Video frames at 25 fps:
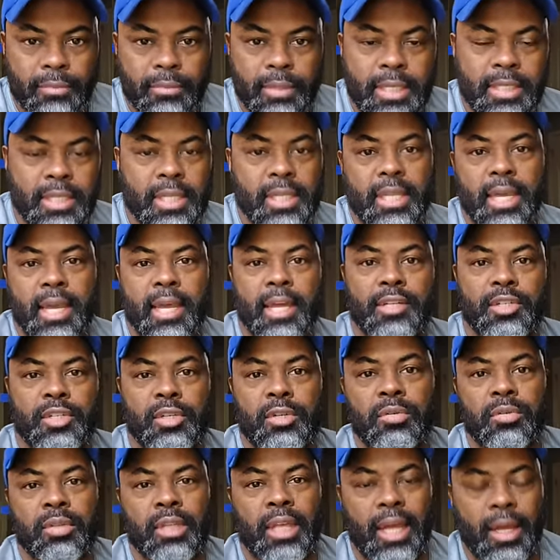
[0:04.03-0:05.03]
They said they had
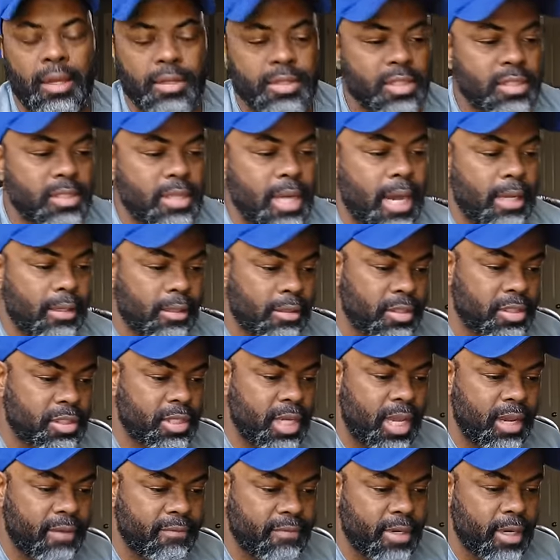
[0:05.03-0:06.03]
two thousand dollars
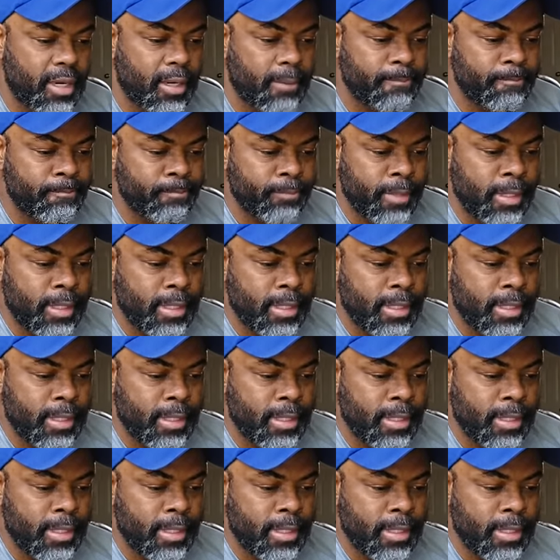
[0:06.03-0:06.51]
saved up,